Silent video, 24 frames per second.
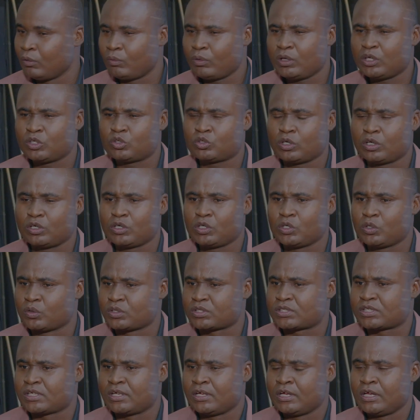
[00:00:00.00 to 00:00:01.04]
We don't
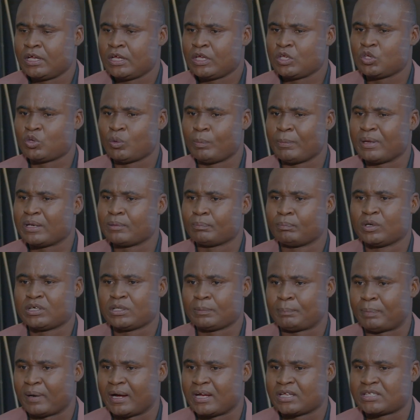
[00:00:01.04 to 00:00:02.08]
use human
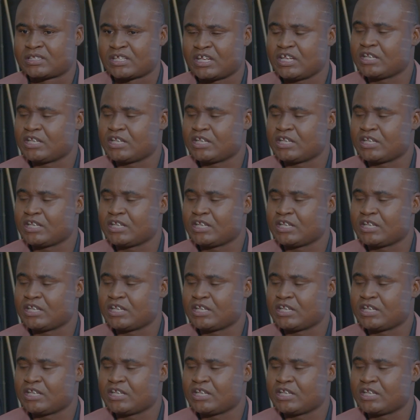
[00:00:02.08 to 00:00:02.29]
body parts.